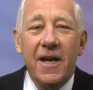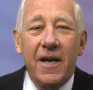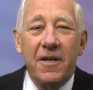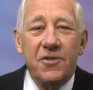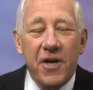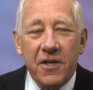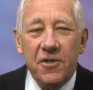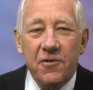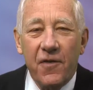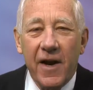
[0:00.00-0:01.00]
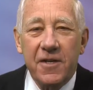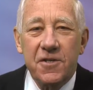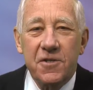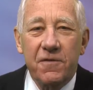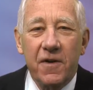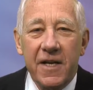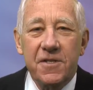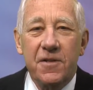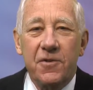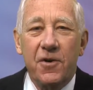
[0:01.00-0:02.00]
and ejection fractions of
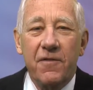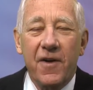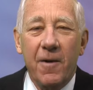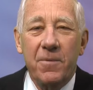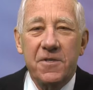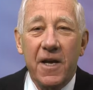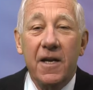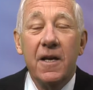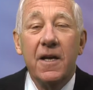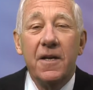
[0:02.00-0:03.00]
less than 35%